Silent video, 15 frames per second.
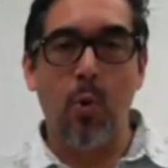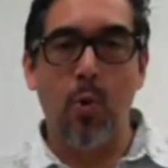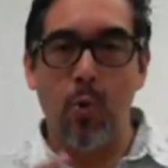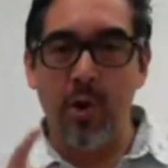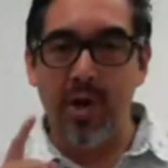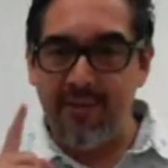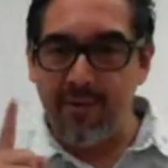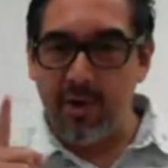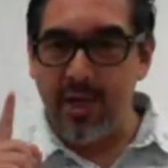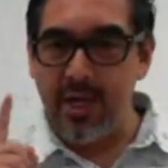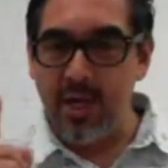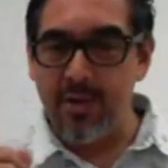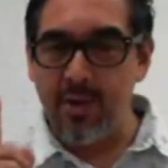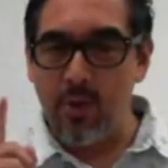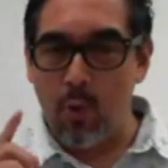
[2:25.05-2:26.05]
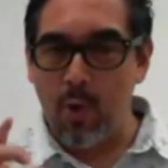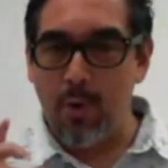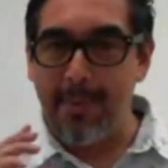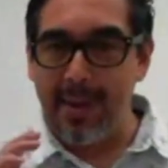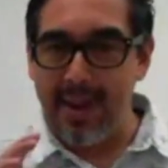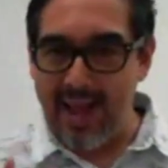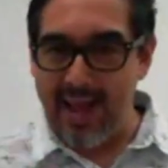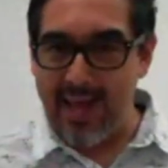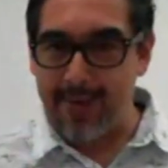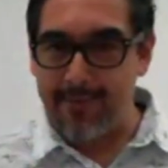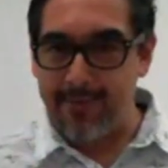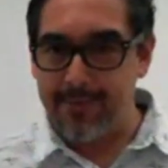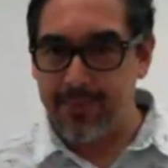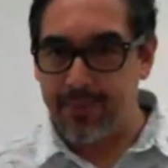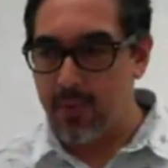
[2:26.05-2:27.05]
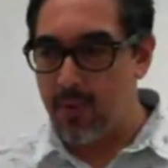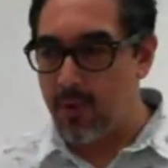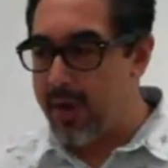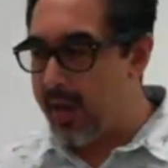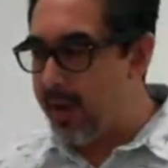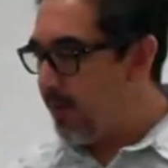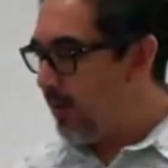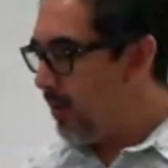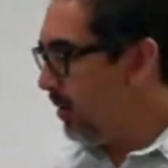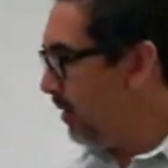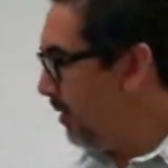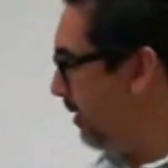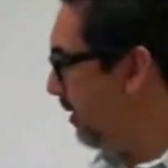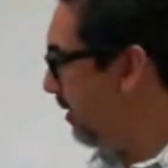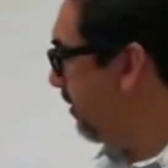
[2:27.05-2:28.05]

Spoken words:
Whenever you hear the word plan, okay,